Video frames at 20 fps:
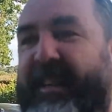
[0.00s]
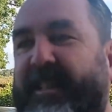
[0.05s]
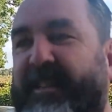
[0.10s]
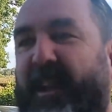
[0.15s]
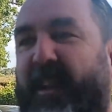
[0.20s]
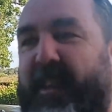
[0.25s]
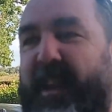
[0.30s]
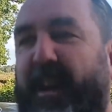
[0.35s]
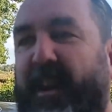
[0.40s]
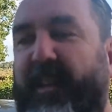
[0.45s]

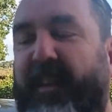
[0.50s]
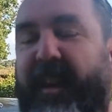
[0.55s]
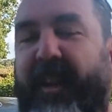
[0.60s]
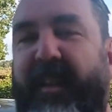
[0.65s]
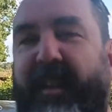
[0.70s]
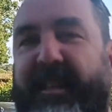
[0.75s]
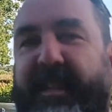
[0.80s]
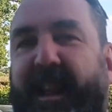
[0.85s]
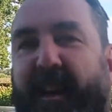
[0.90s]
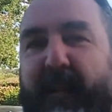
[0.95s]
So the only
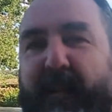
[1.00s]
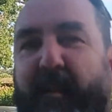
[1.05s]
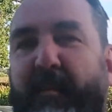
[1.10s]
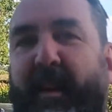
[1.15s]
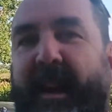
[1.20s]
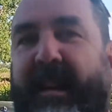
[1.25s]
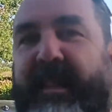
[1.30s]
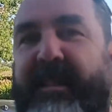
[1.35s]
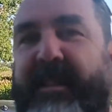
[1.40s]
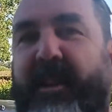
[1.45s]
thing that's left for
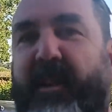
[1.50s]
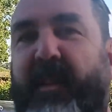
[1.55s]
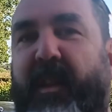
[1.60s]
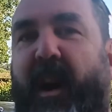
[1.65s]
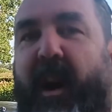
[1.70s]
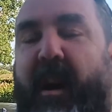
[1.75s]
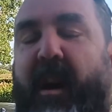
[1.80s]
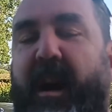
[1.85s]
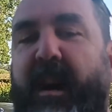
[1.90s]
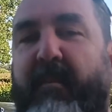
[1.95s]
me to do
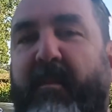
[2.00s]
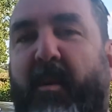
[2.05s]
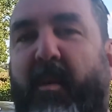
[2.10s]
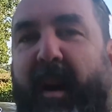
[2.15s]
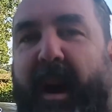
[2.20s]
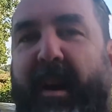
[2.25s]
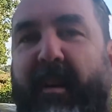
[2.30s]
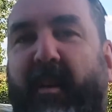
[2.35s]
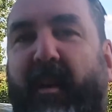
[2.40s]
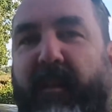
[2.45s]
that I'm
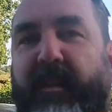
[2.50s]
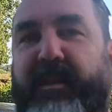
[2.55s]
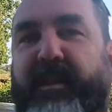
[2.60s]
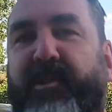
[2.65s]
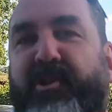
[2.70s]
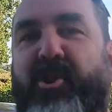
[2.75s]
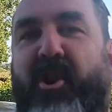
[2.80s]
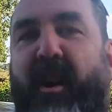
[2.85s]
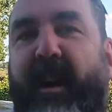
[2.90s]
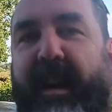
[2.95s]
aware of is
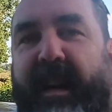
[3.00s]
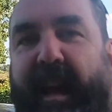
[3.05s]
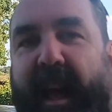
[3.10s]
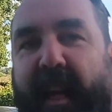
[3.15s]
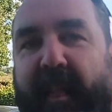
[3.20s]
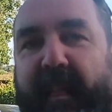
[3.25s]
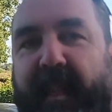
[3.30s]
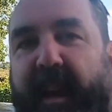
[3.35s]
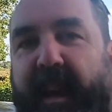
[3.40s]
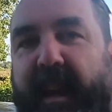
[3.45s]
to try and
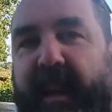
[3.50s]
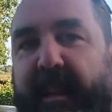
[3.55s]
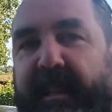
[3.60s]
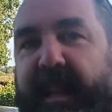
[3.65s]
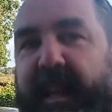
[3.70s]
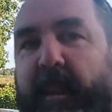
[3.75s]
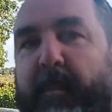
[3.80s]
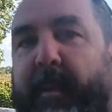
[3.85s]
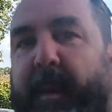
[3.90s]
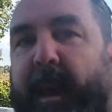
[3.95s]
get the
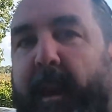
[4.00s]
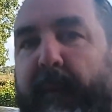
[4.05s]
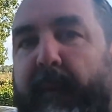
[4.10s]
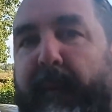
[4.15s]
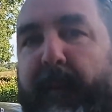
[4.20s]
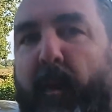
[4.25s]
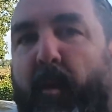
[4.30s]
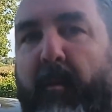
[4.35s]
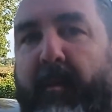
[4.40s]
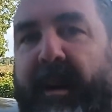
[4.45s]
DPF
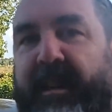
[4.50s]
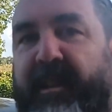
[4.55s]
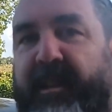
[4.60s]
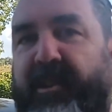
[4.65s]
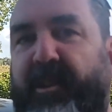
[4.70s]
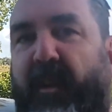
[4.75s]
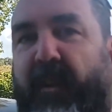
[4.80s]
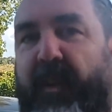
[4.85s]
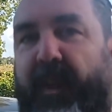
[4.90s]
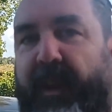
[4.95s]
full
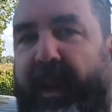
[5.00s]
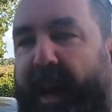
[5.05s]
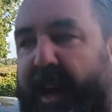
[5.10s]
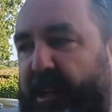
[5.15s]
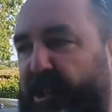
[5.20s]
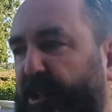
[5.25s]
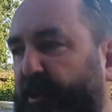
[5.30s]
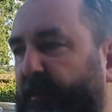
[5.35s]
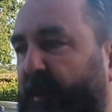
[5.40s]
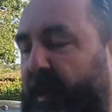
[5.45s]
message off the
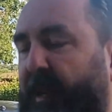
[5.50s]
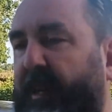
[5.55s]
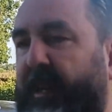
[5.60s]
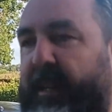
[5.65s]
dash.